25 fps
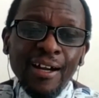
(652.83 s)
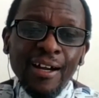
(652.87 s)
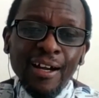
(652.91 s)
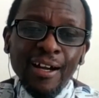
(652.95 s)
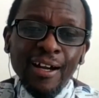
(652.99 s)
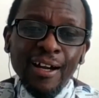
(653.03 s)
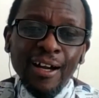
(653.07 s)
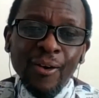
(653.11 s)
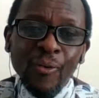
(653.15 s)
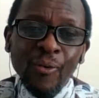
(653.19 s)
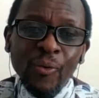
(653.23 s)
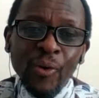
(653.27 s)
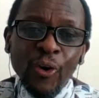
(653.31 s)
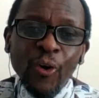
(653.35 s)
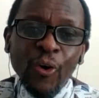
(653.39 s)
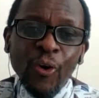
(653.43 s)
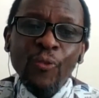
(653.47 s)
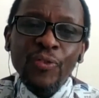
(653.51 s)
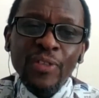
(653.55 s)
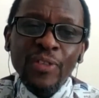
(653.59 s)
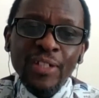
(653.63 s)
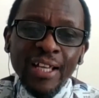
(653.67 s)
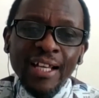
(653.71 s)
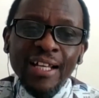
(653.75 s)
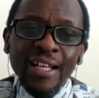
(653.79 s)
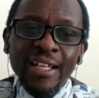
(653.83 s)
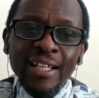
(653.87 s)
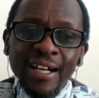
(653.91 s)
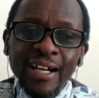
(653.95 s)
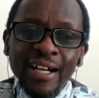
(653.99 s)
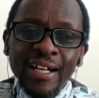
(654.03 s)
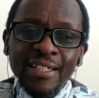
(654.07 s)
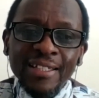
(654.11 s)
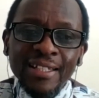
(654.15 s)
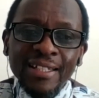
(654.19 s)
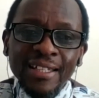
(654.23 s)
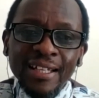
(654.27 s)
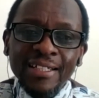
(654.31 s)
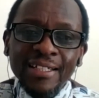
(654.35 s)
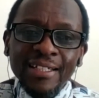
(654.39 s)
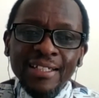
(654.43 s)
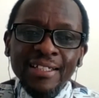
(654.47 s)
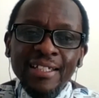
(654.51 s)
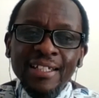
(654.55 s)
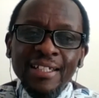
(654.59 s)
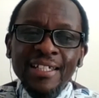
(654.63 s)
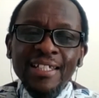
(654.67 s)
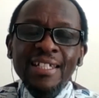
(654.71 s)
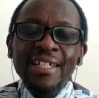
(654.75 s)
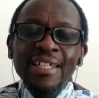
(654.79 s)
way of telling us that
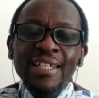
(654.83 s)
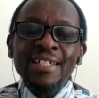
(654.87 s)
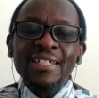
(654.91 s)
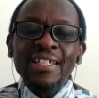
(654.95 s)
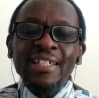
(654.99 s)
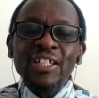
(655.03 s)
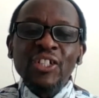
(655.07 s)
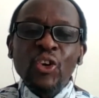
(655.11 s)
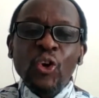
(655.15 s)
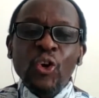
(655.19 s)
he is in